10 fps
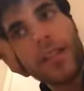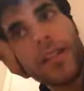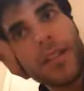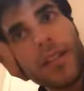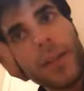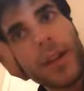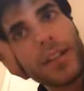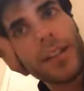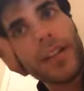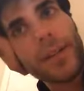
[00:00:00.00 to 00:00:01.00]
But
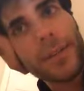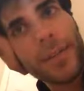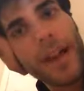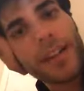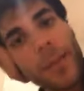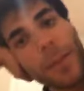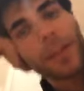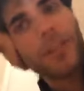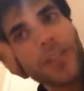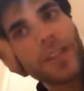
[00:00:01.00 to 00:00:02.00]
back in the
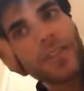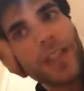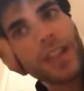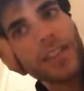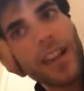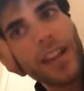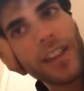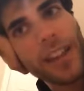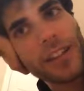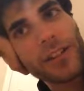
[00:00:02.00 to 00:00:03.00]
Microsoft days,
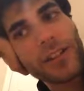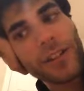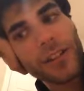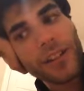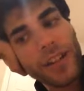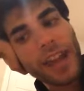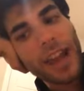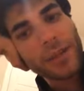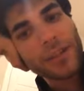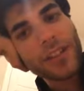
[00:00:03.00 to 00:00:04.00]
LH,
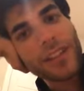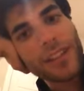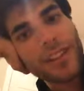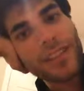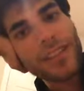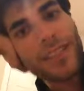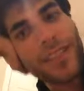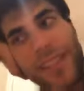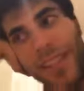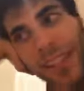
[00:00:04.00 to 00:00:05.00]
Lernikenhowski.
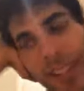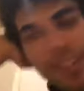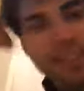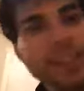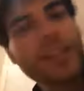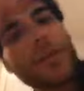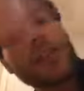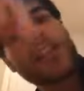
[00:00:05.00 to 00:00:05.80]
And you would just